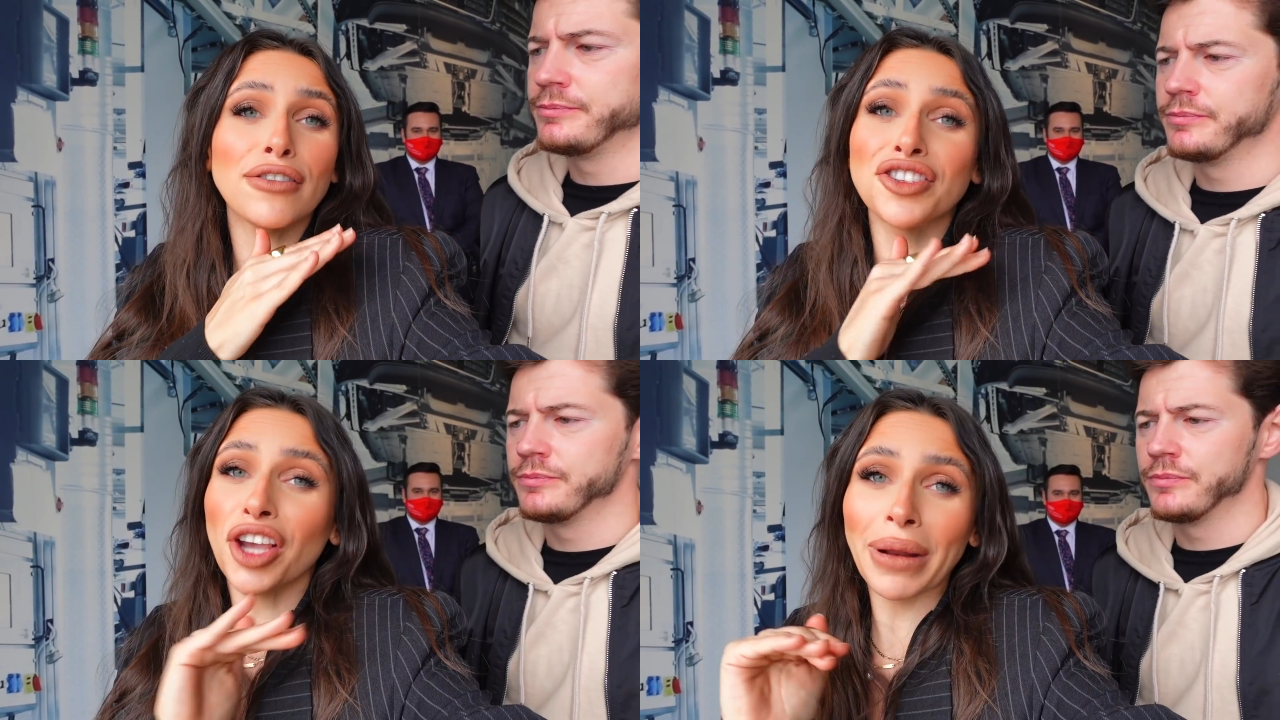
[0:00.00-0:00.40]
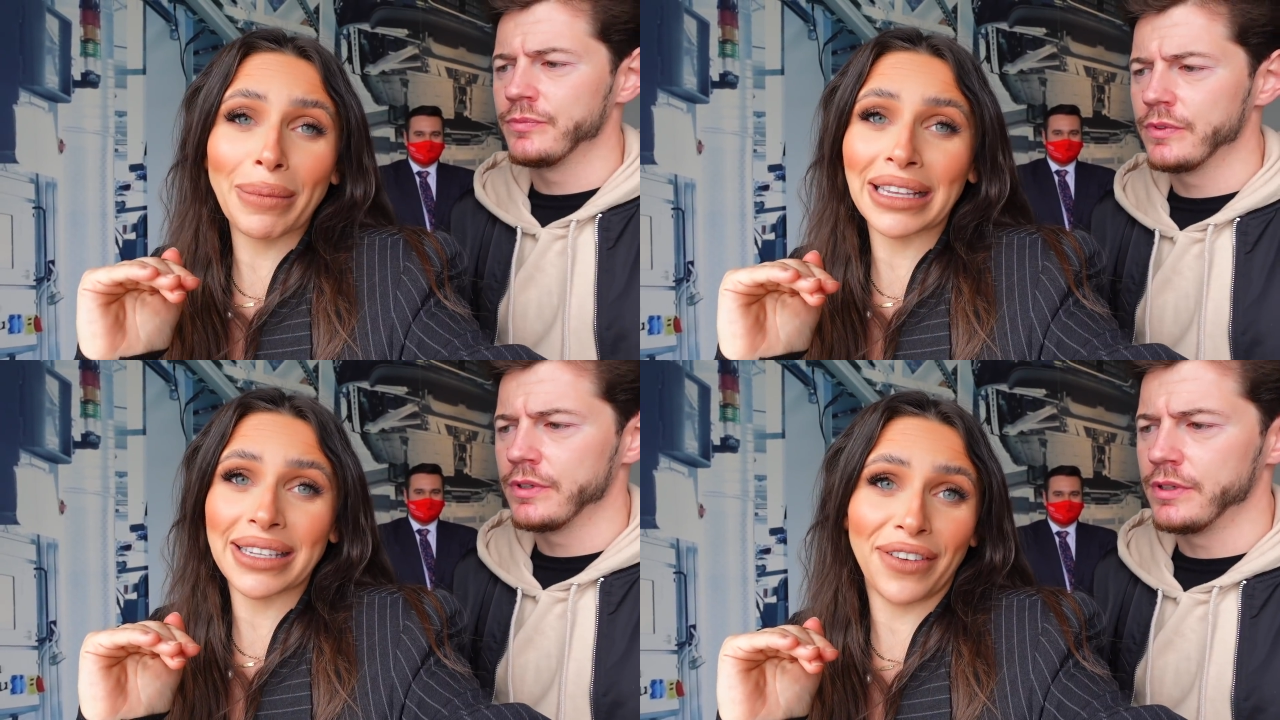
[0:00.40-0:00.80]
Speaker 1: There are so
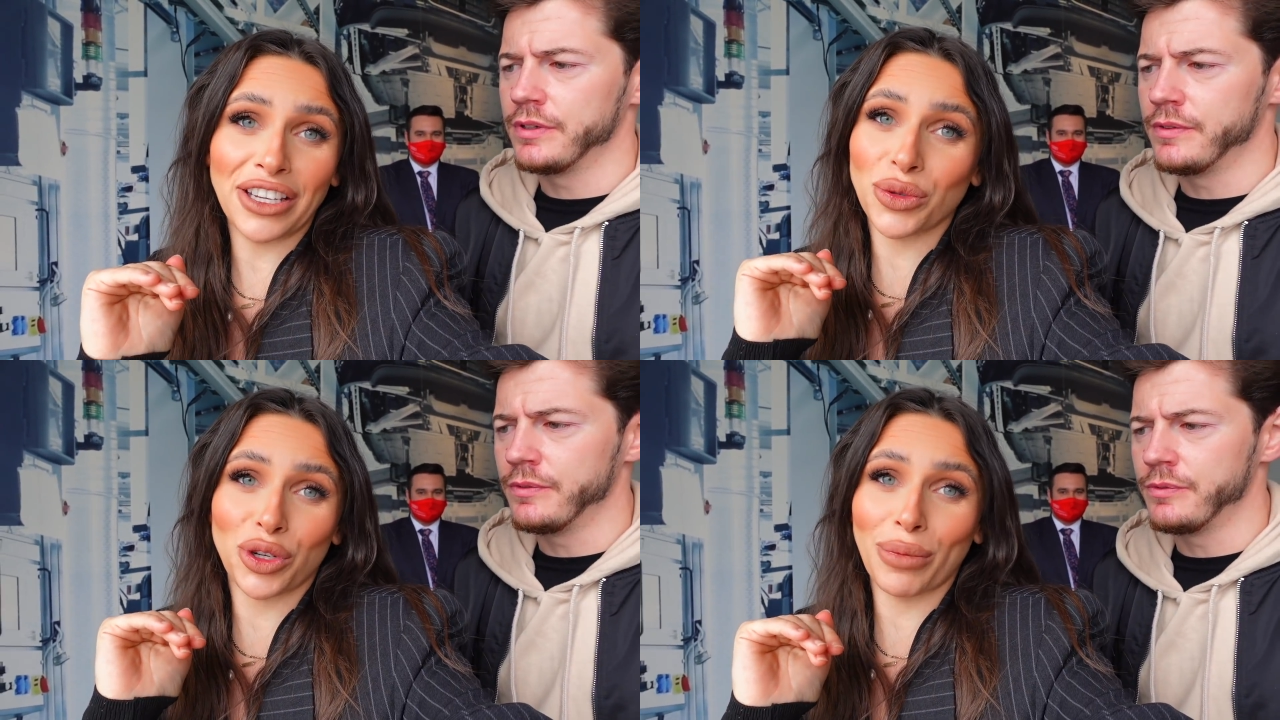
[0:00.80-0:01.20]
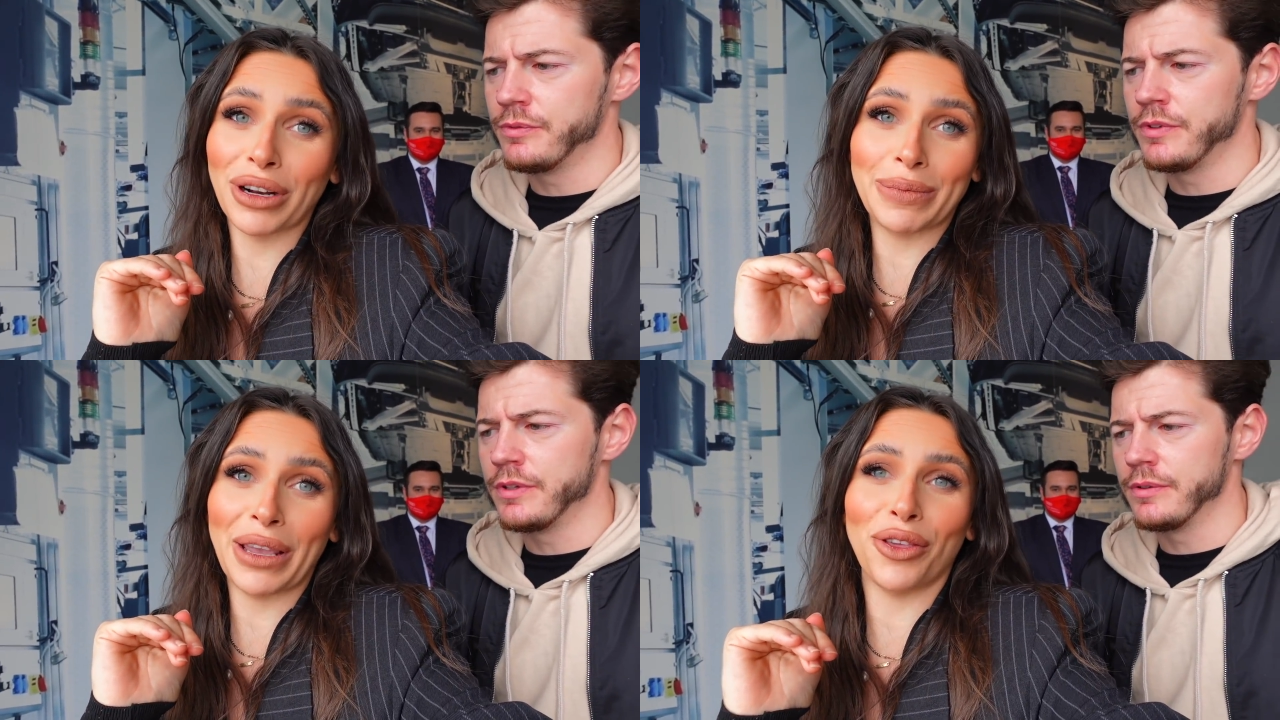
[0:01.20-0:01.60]
many amazing features which I'm
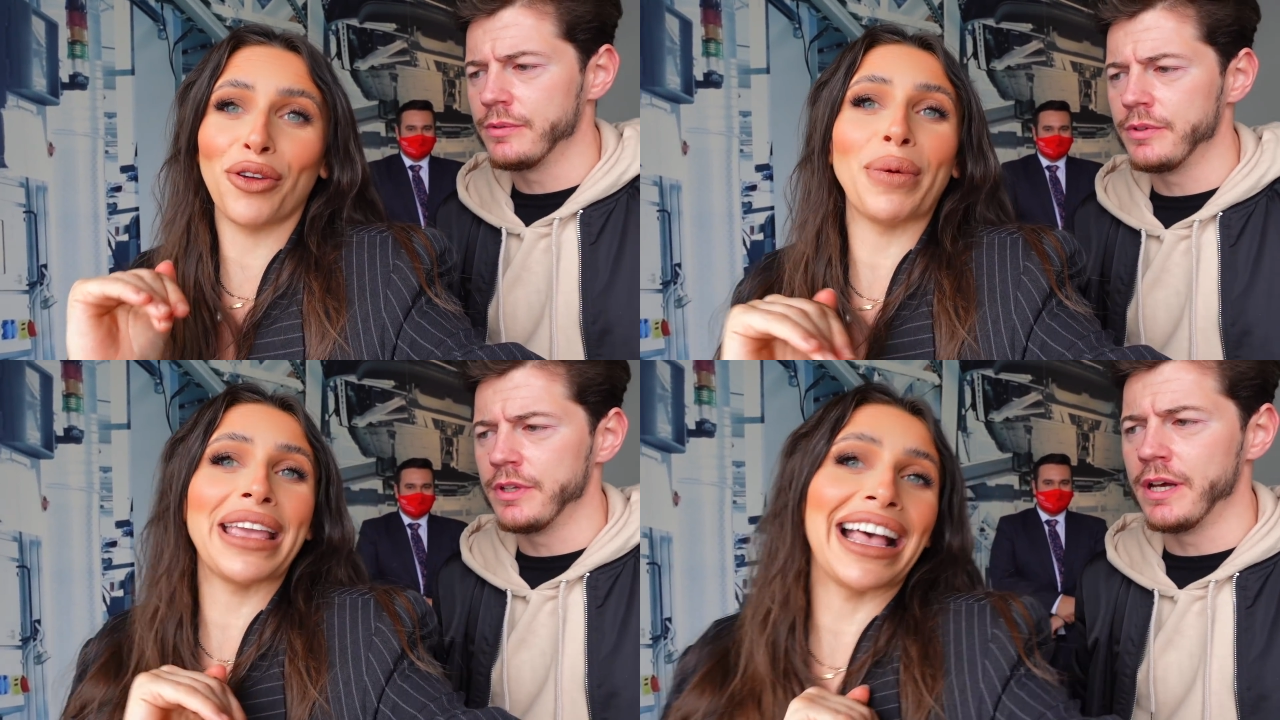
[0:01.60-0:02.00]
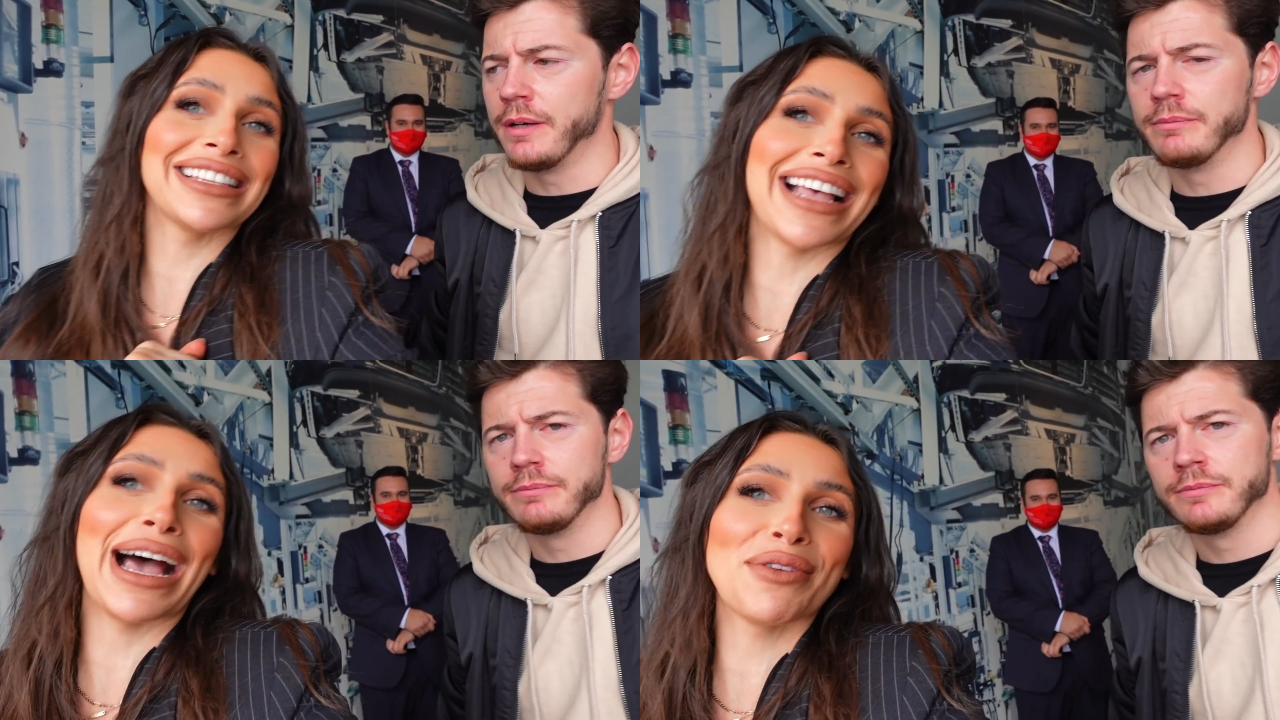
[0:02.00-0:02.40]
going to speak you through. But yeah,
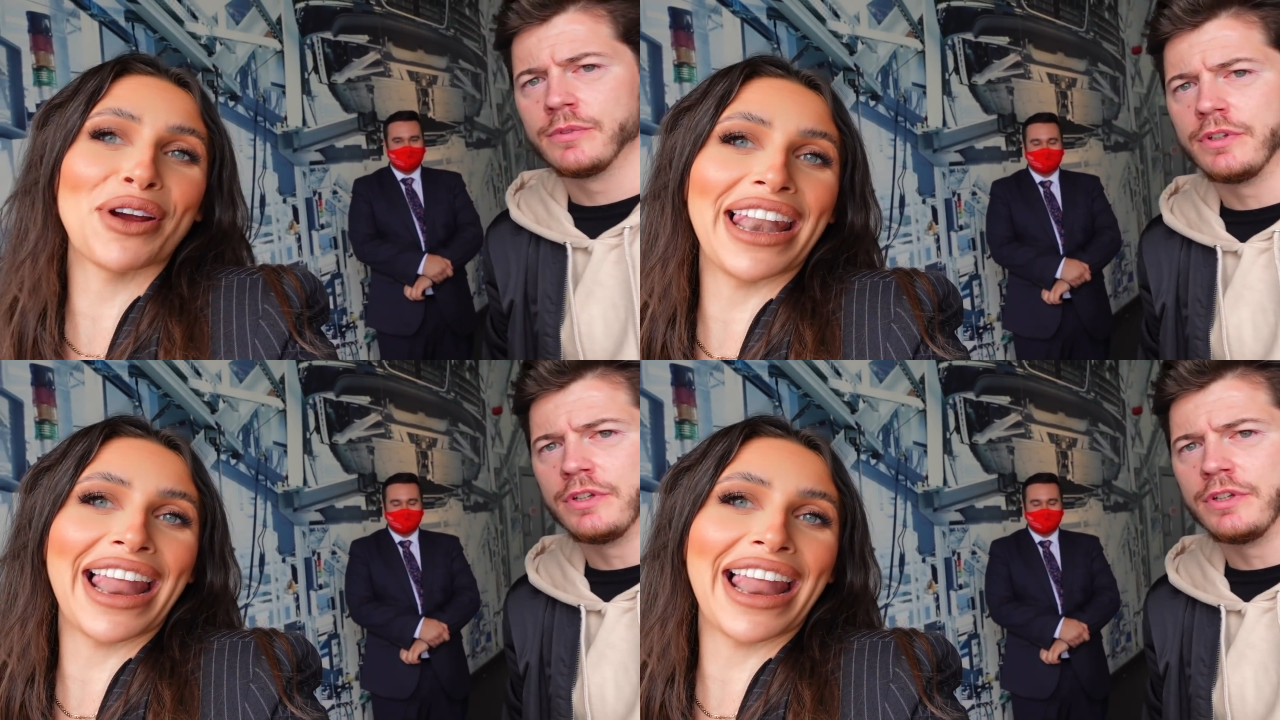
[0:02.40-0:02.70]
yeah Sam, you're a